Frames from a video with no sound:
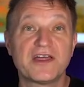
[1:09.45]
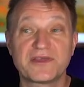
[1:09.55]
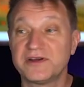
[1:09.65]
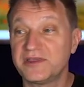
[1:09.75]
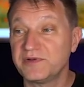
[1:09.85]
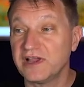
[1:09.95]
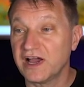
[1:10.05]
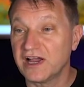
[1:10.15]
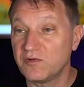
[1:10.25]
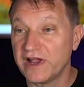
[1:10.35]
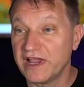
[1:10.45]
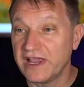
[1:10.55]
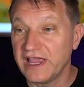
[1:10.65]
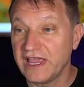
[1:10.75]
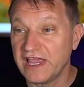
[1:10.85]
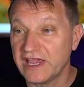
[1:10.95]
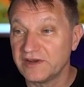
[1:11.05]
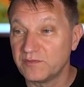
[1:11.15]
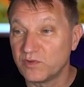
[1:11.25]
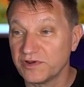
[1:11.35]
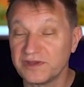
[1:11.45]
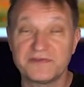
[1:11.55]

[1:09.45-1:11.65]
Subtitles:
33 highway, and more than